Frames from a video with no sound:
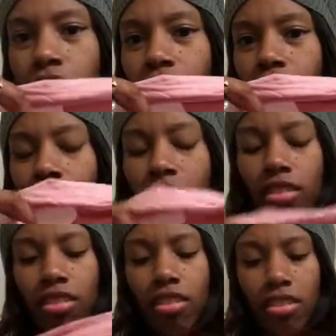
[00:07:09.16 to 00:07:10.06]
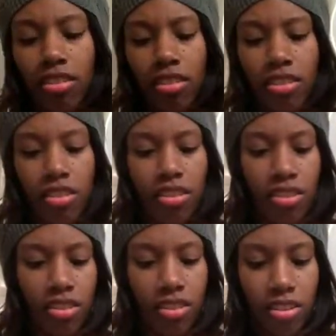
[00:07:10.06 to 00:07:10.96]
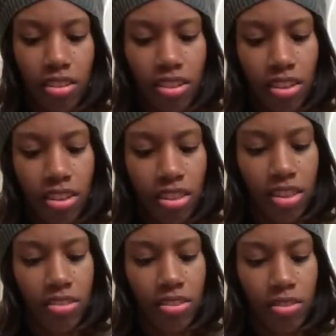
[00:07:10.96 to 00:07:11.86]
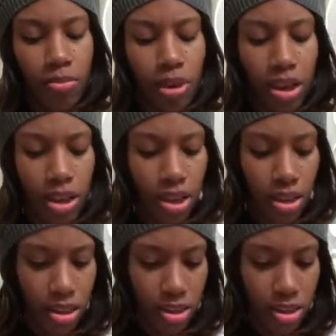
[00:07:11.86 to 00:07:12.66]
All right. And this is by